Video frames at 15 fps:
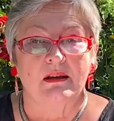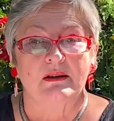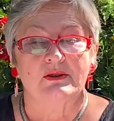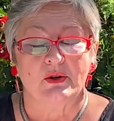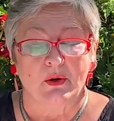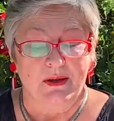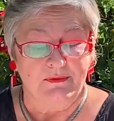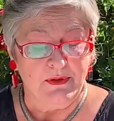
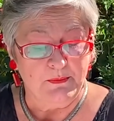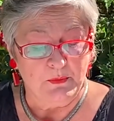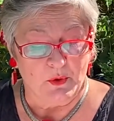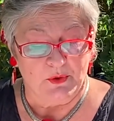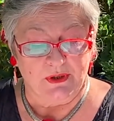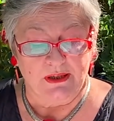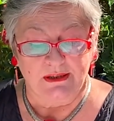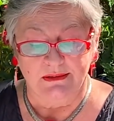So every
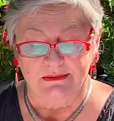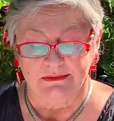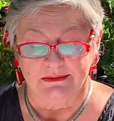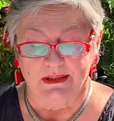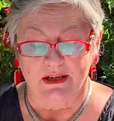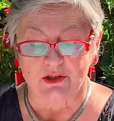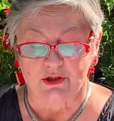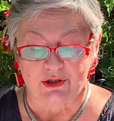morning
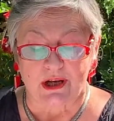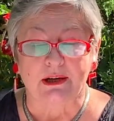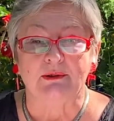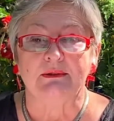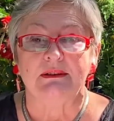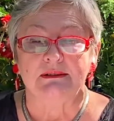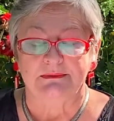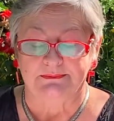I
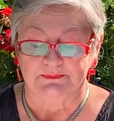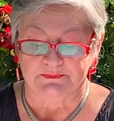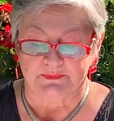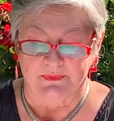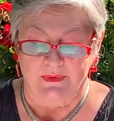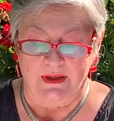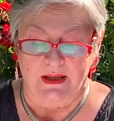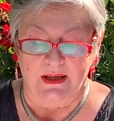shower,
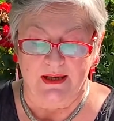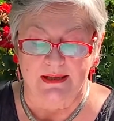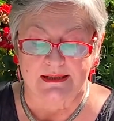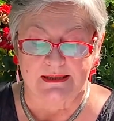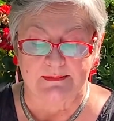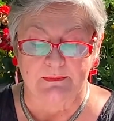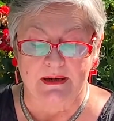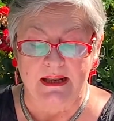
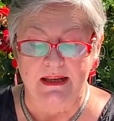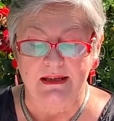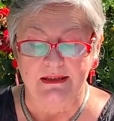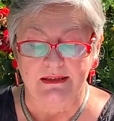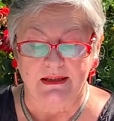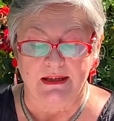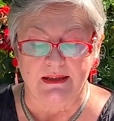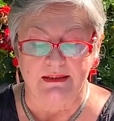
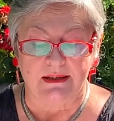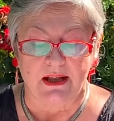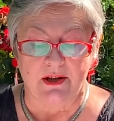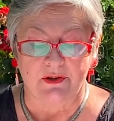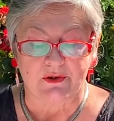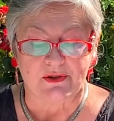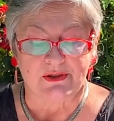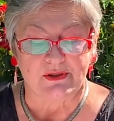spray an
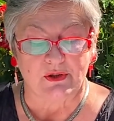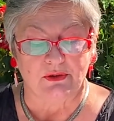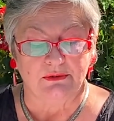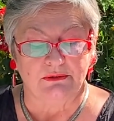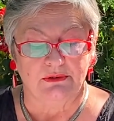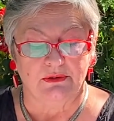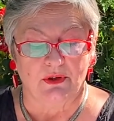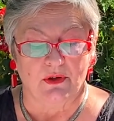aerosol
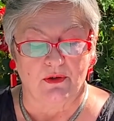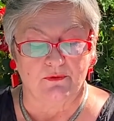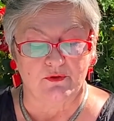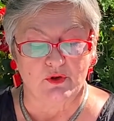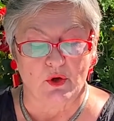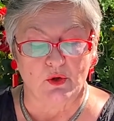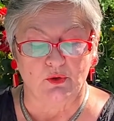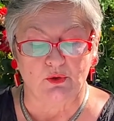of
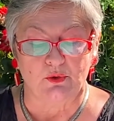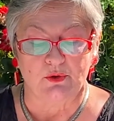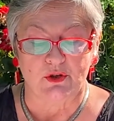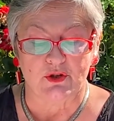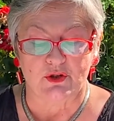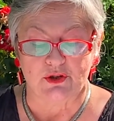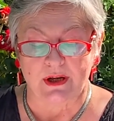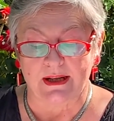
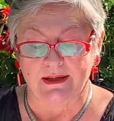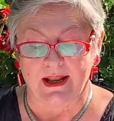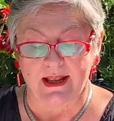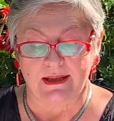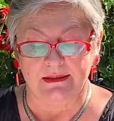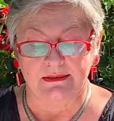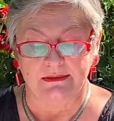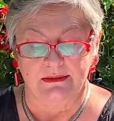Jean-Louis
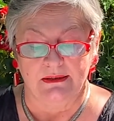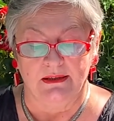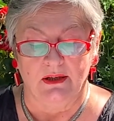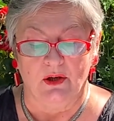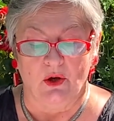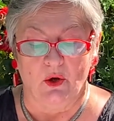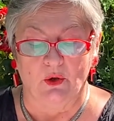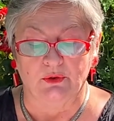Scherer
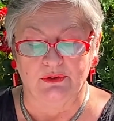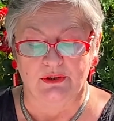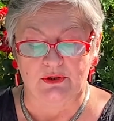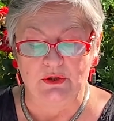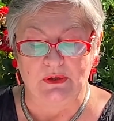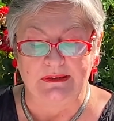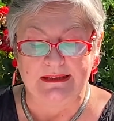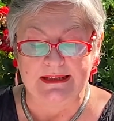or the
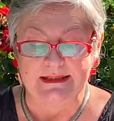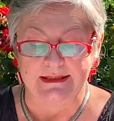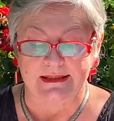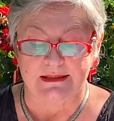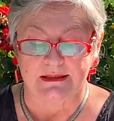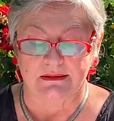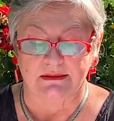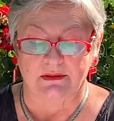
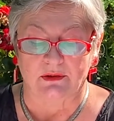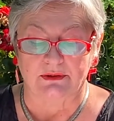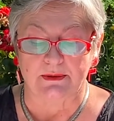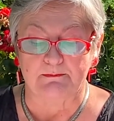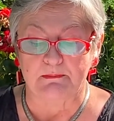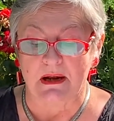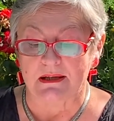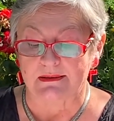Toilette on the
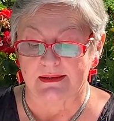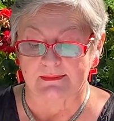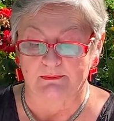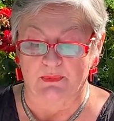pulse